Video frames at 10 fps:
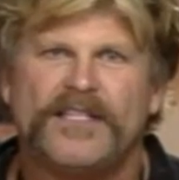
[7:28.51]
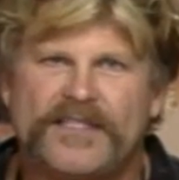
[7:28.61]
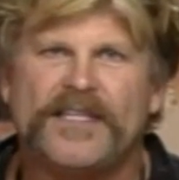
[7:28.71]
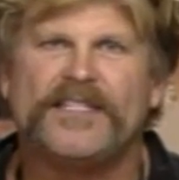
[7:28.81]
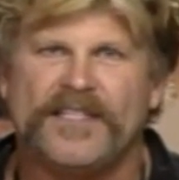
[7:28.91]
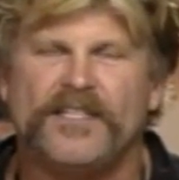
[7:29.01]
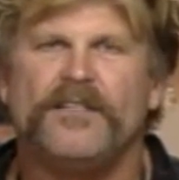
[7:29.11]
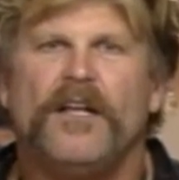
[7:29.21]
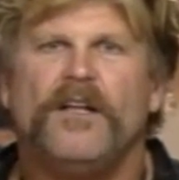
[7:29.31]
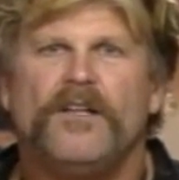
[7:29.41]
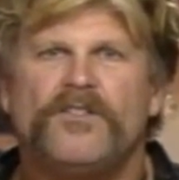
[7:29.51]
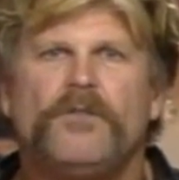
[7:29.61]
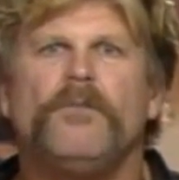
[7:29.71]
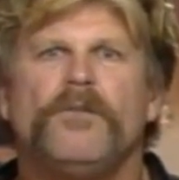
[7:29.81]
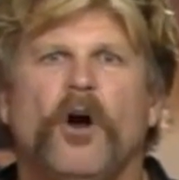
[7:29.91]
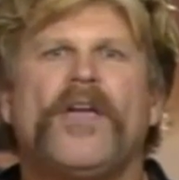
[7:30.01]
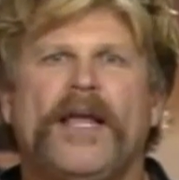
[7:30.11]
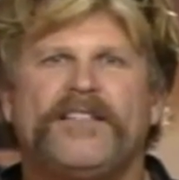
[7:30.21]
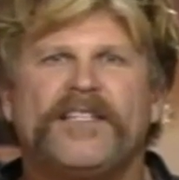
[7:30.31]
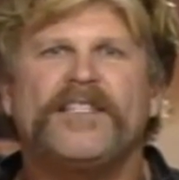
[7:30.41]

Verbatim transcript: Just uh, I'm not really saying it for okay, you.